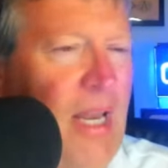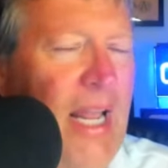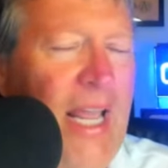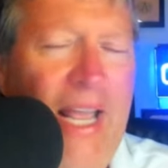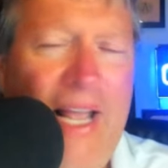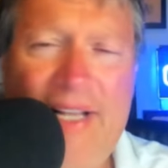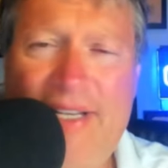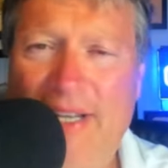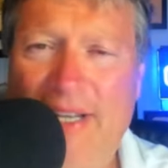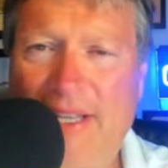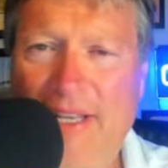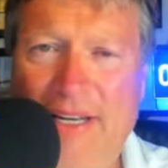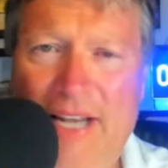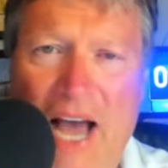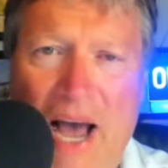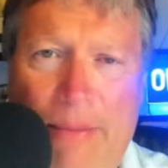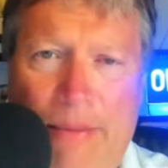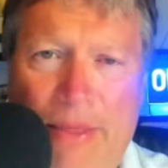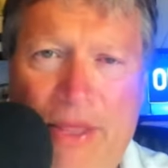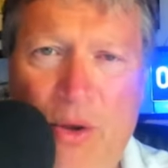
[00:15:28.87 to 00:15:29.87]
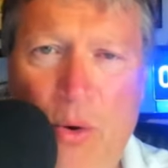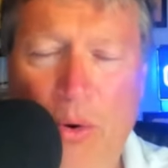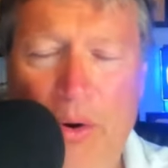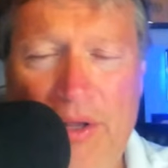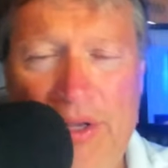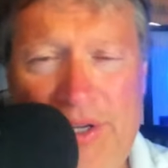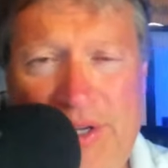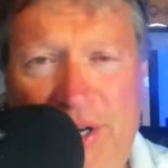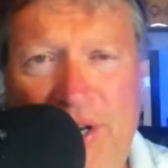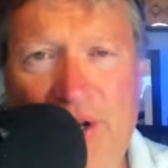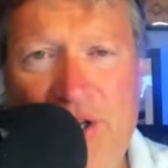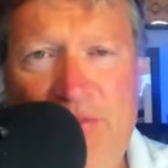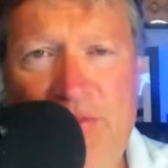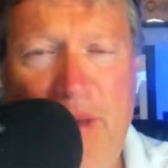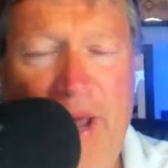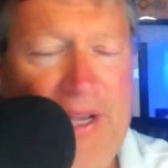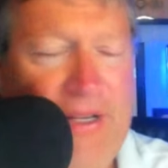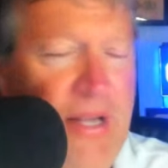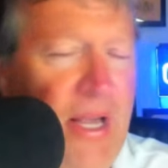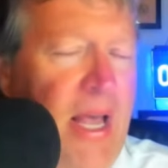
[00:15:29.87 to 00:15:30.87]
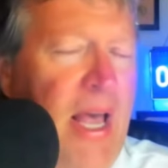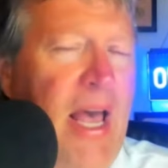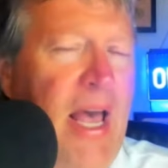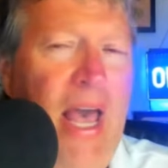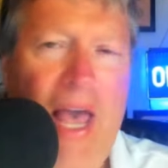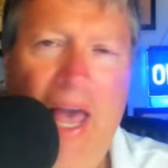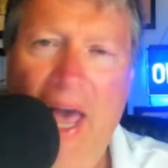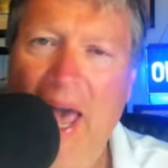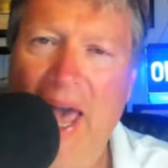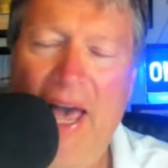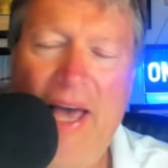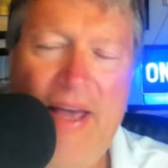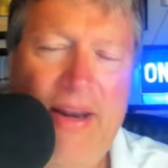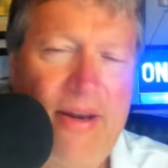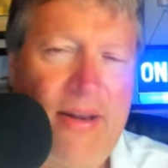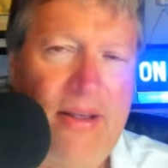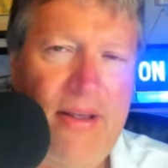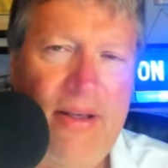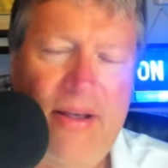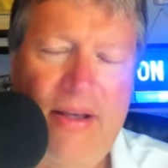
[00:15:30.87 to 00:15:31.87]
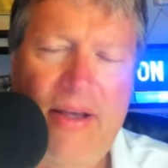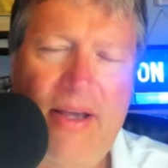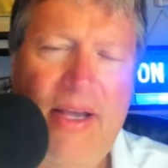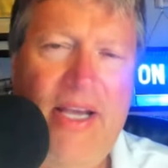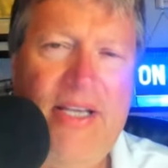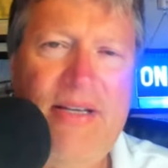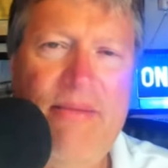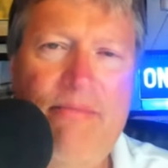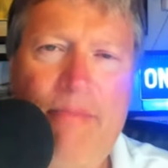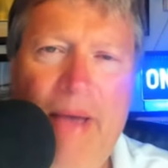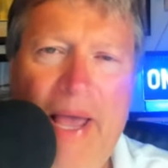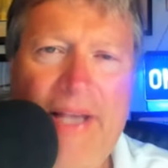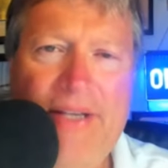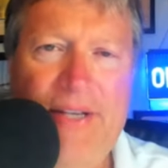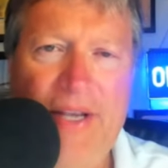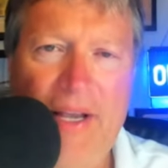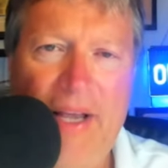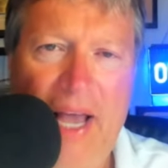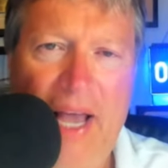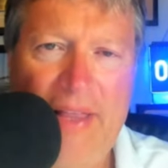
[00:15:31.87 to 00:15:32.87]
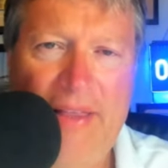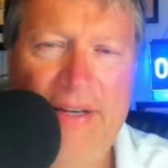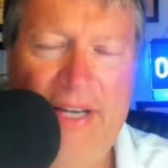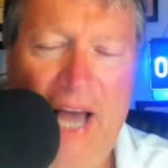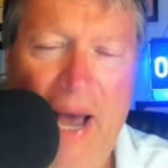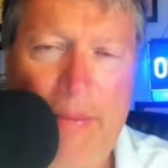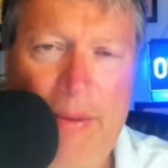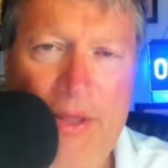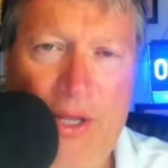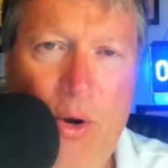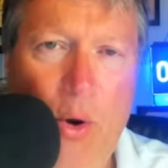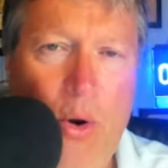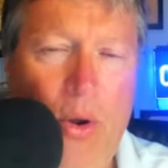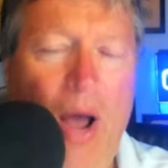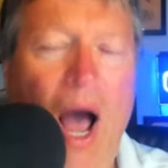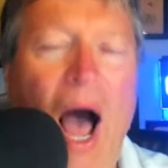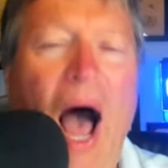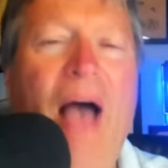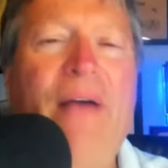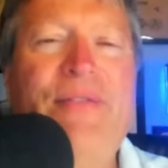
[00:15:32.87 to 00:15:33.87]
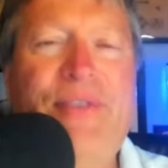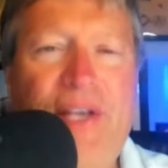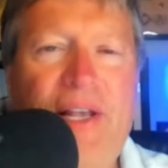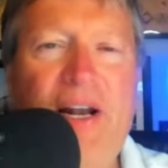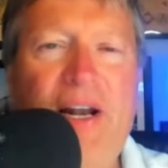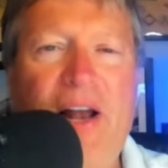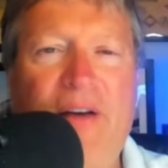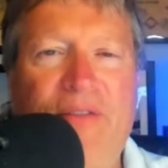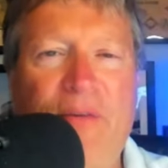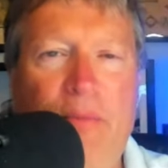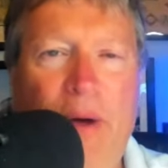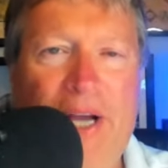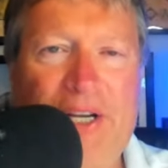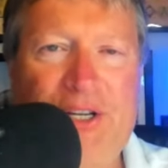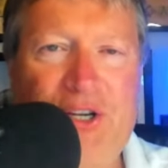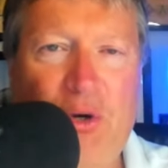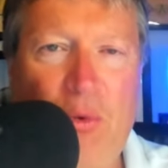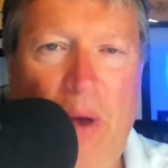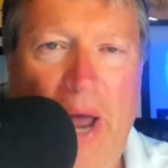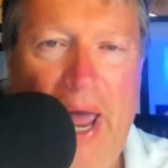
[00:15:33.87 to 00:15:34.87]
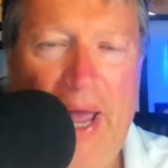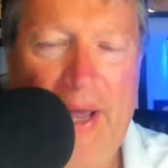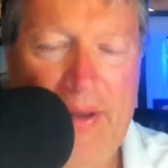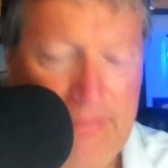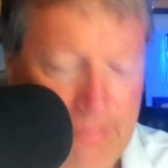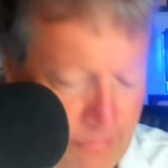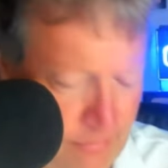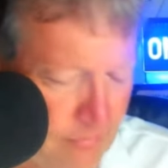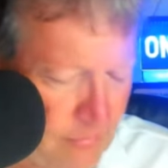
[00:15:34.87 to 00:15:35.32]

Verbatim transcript: He hits at the top of the order. He steals base. And he's amazing at the top of the order. I've seen enough of Brice Turang